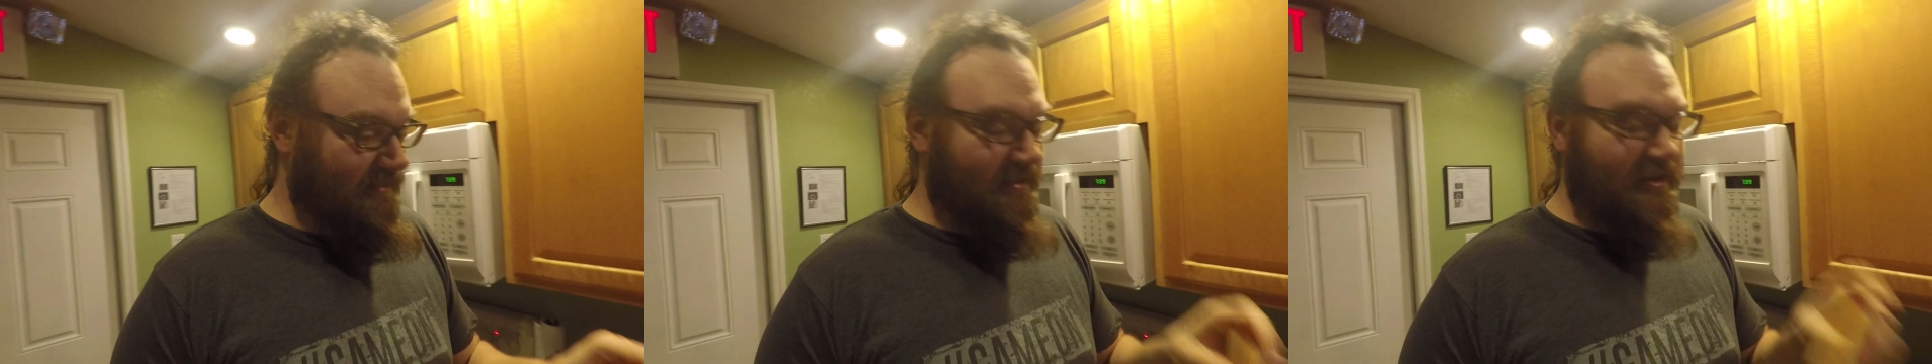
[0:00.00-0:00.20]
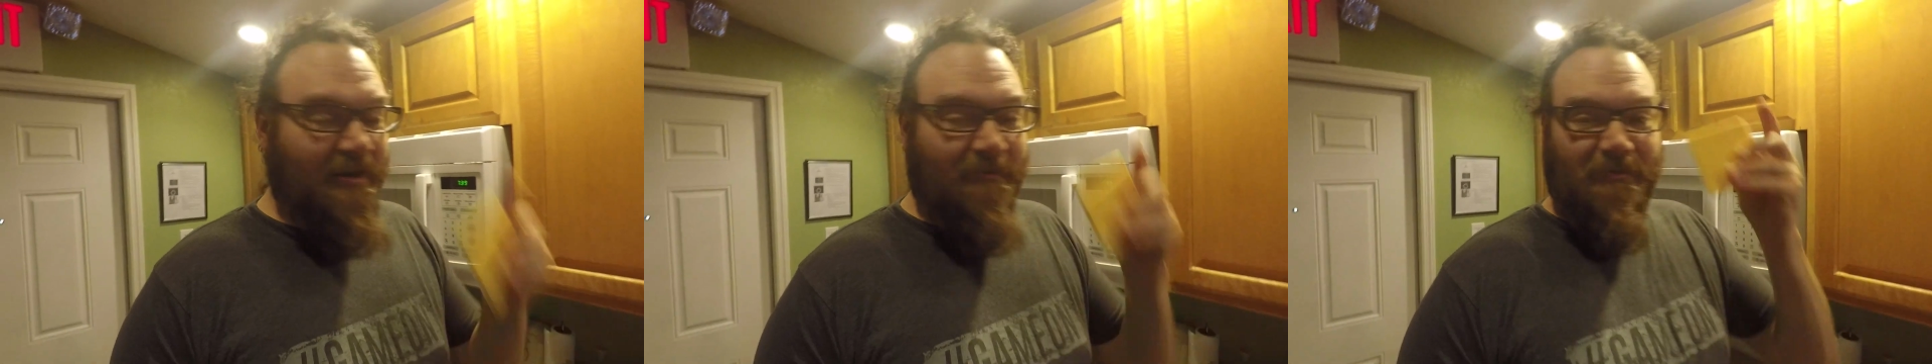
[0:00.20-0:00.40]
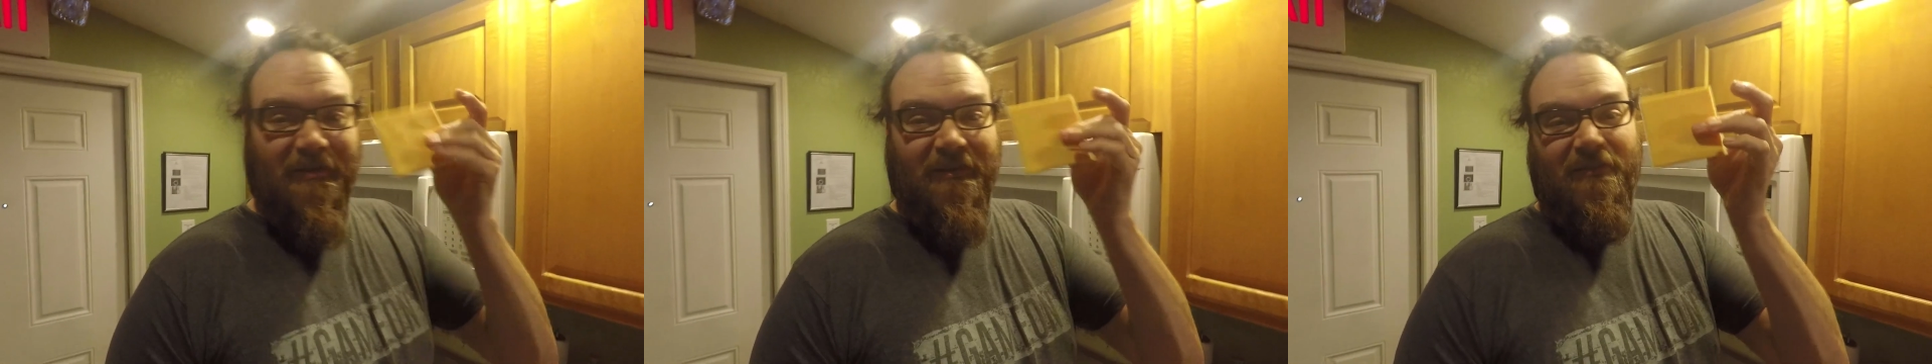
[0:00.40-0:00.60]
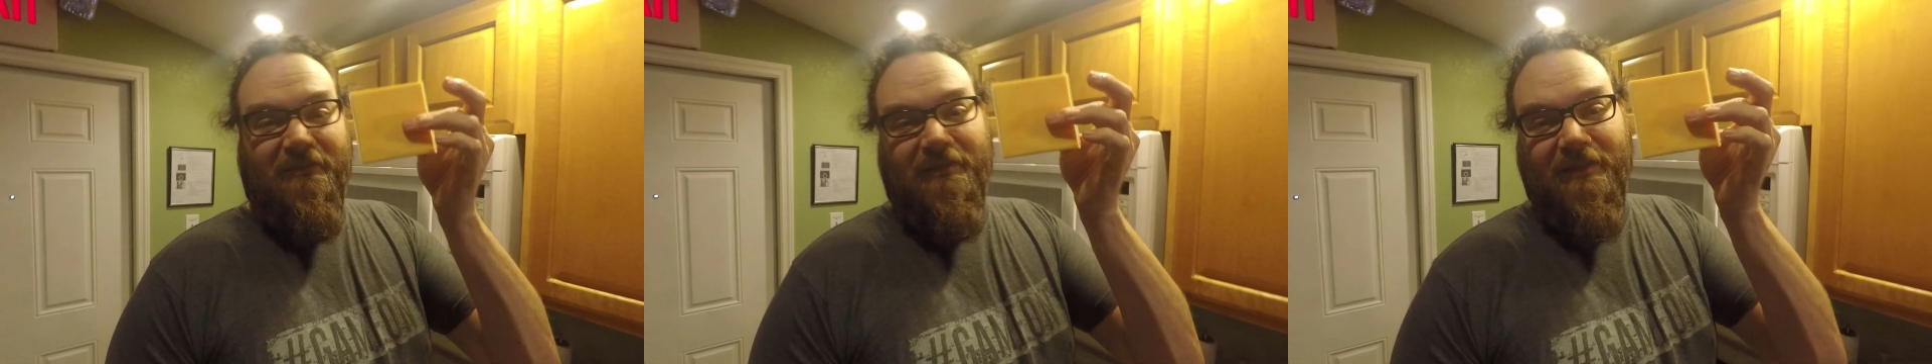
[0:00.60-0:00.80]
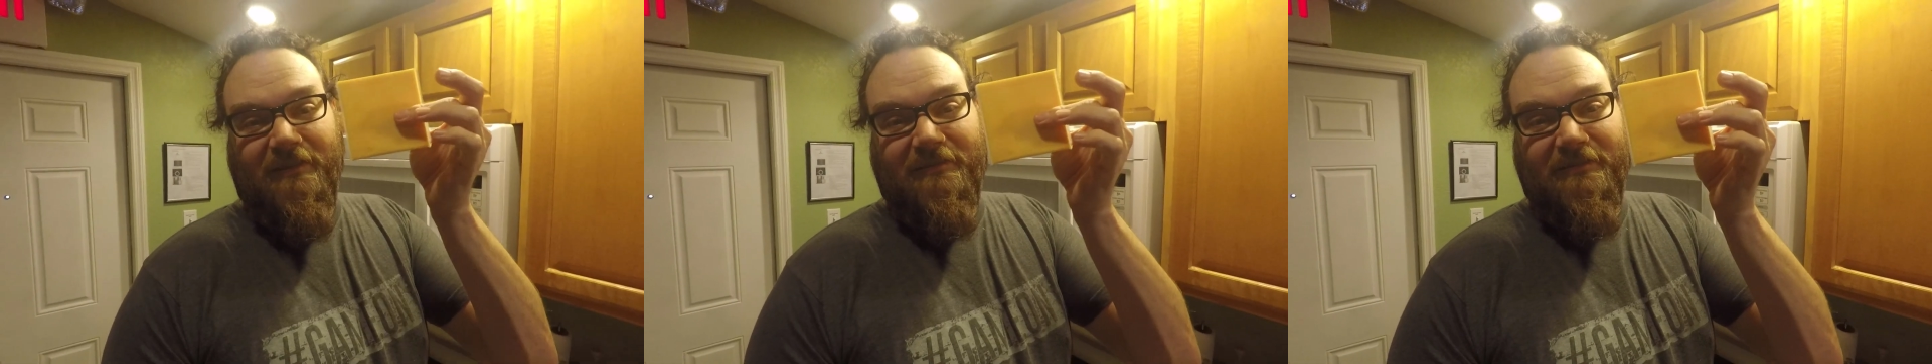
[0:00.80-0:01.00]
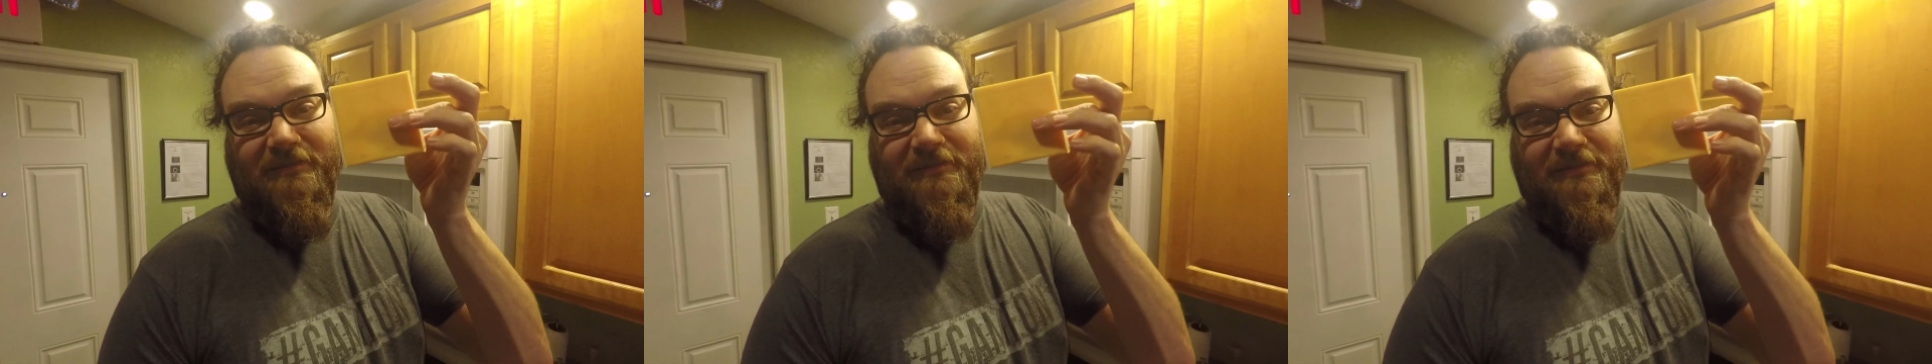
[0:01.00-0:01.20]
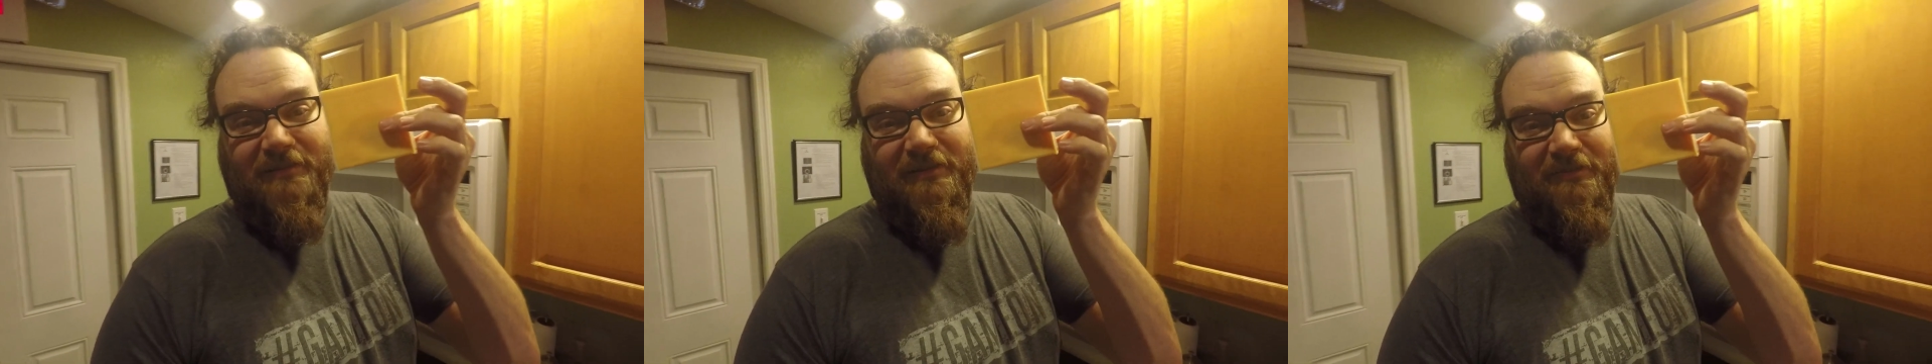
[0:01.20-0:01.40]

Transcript: couple of slices